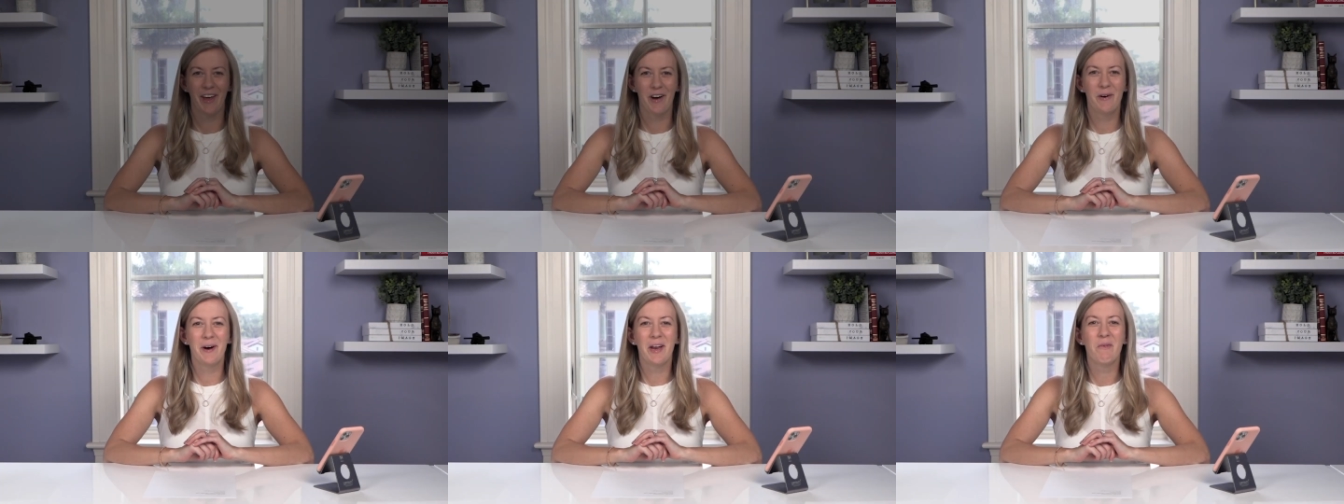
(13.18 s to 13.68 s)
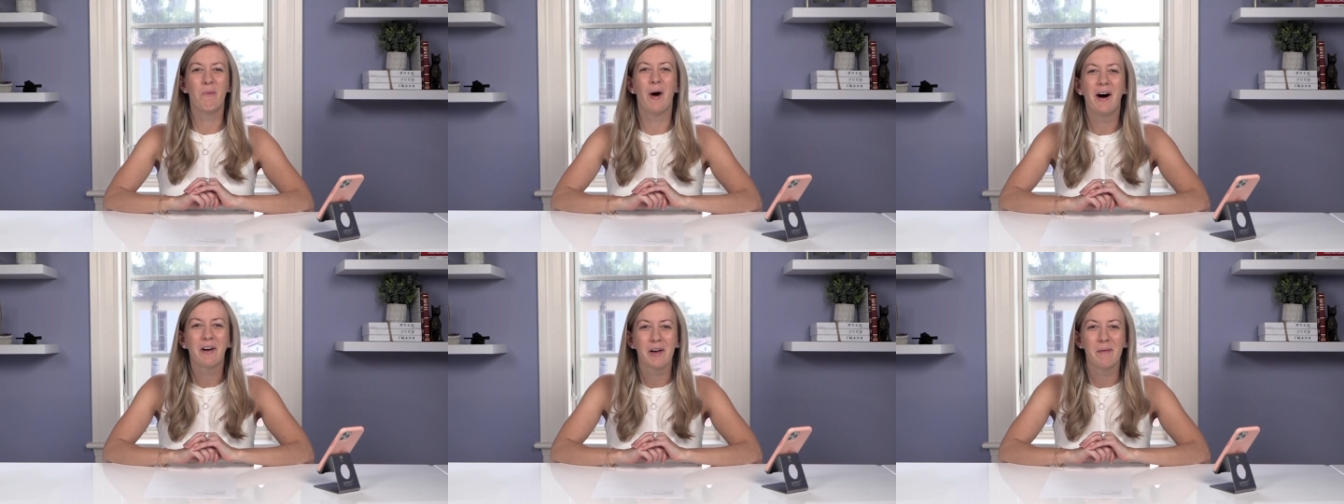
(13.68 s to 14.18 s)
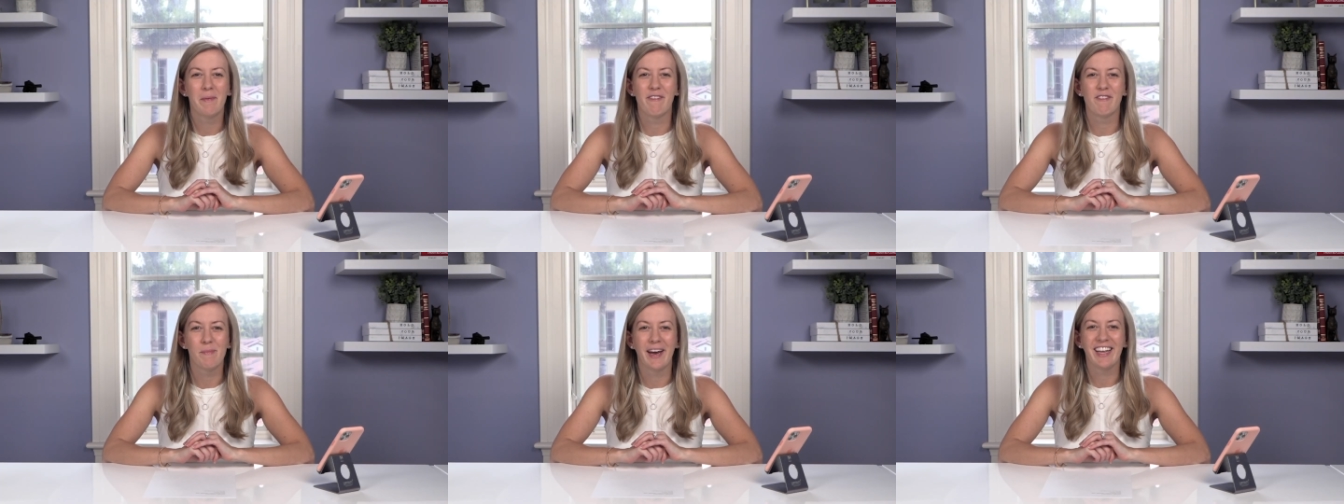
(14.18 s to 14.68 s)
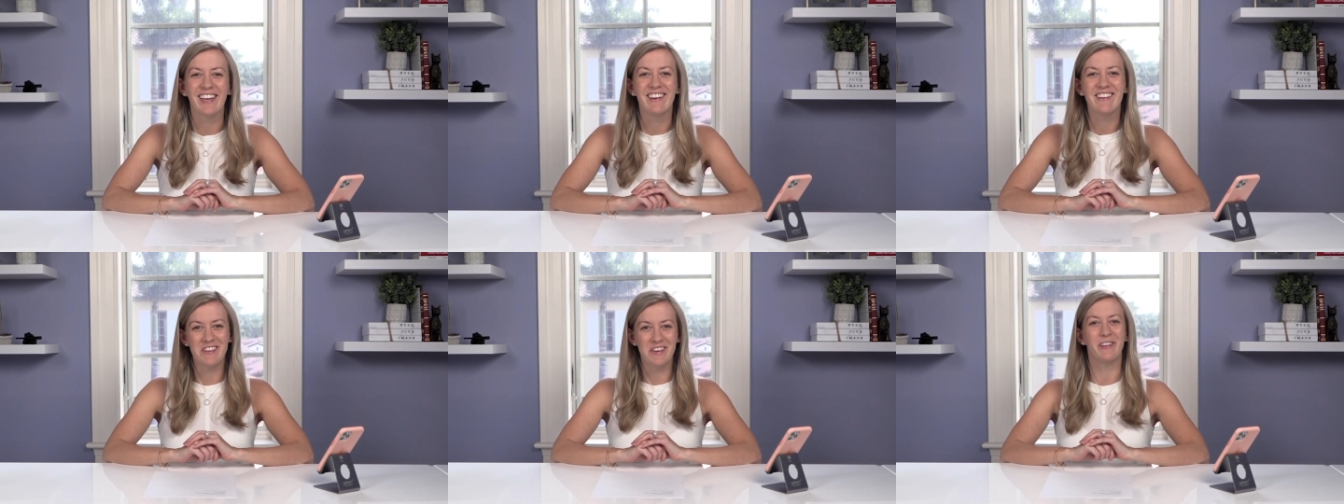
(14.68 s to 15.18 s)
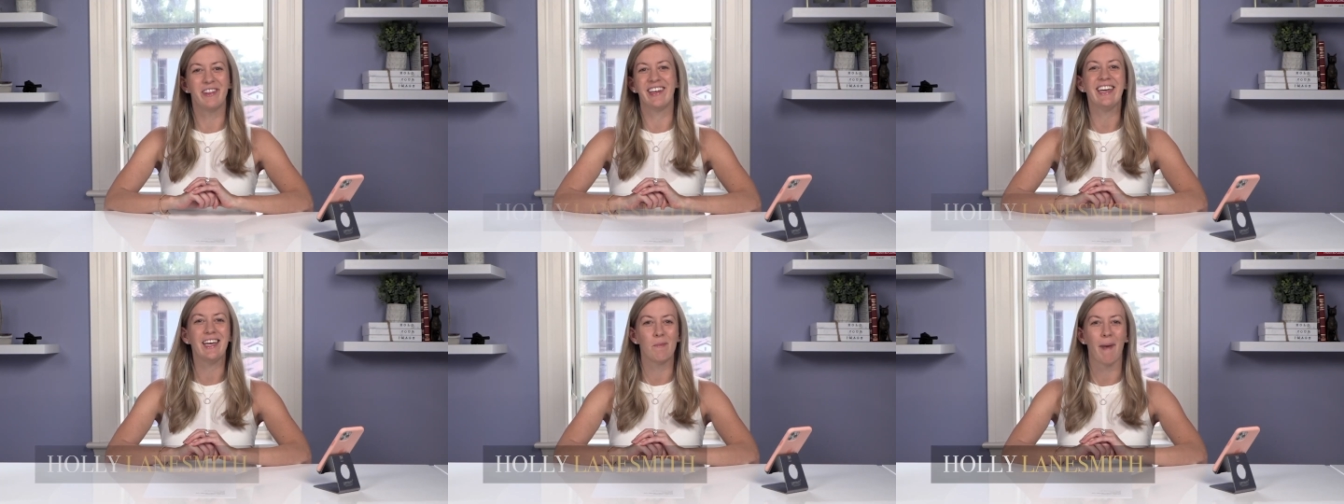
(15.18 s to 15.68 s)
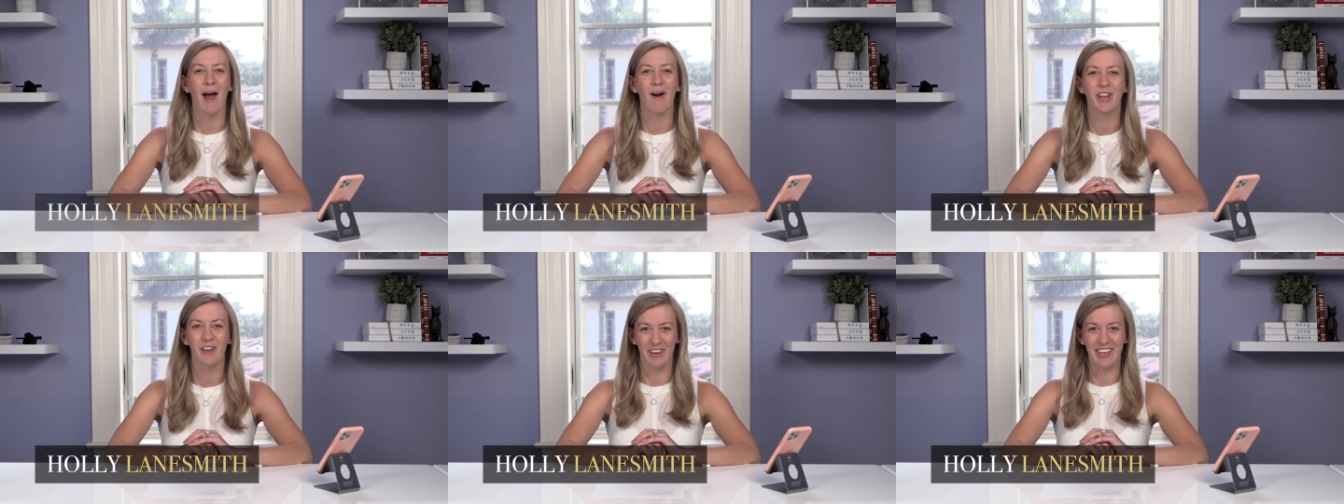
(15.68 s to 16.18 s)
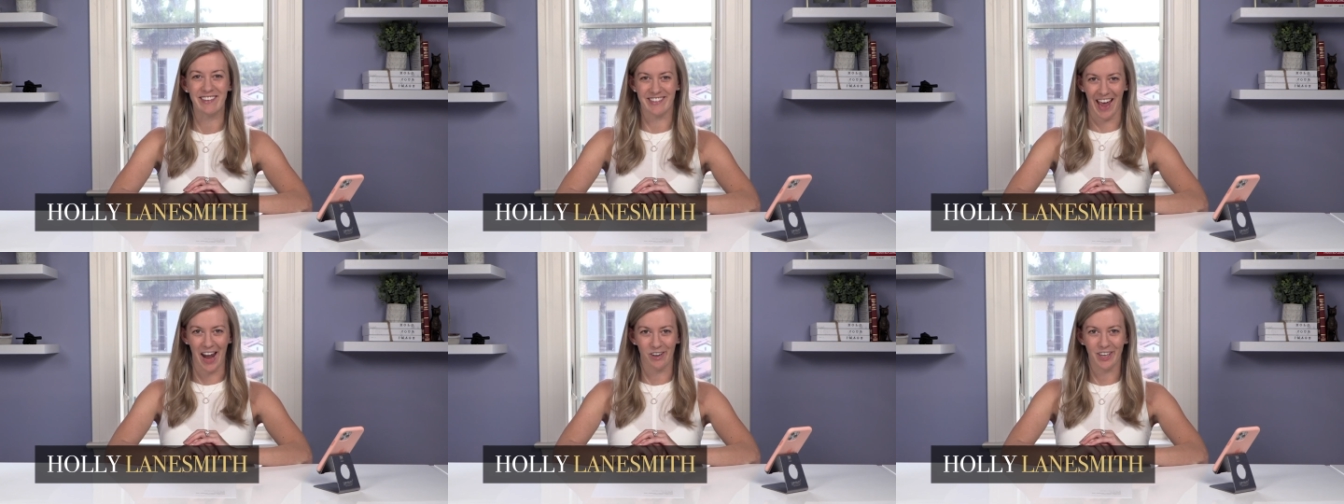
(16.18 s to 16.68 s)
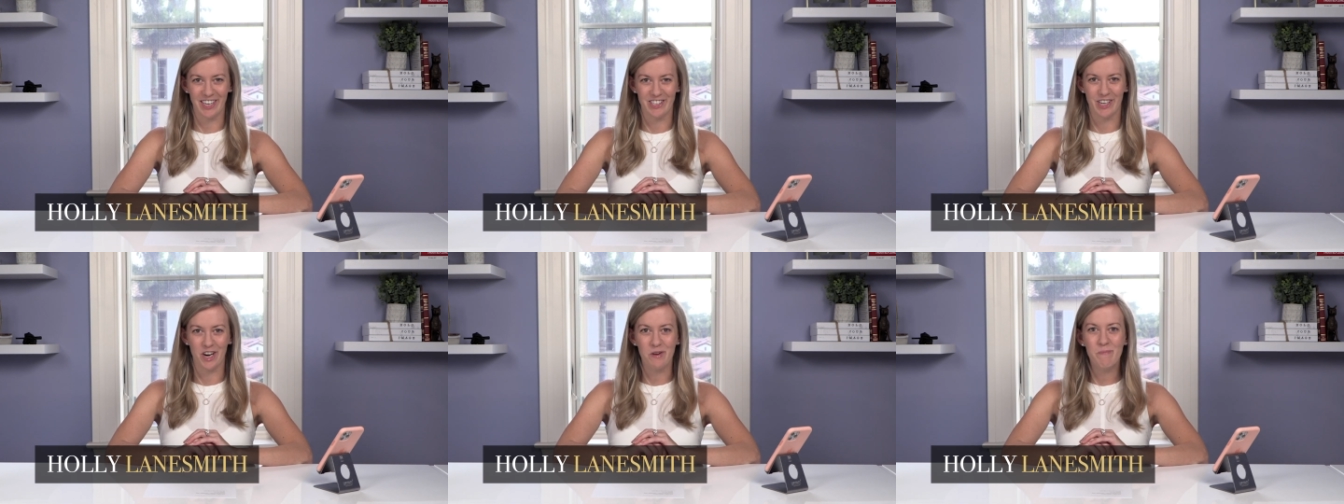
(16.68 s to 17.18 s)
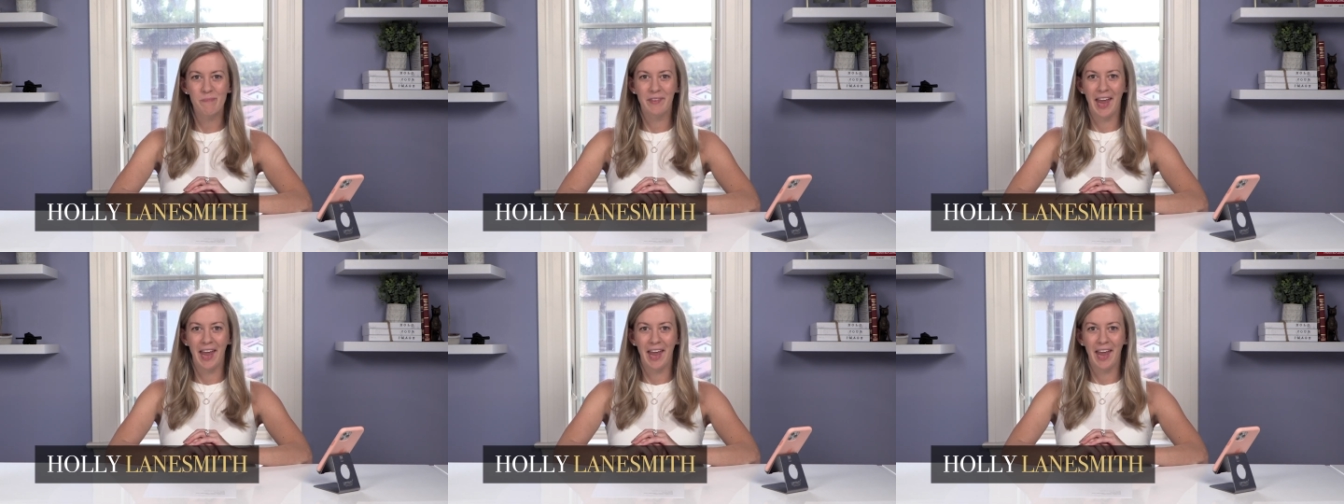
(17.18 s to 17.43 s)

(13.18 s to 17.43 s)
Hello and welcome everybody to the Empowered Living Saturday show.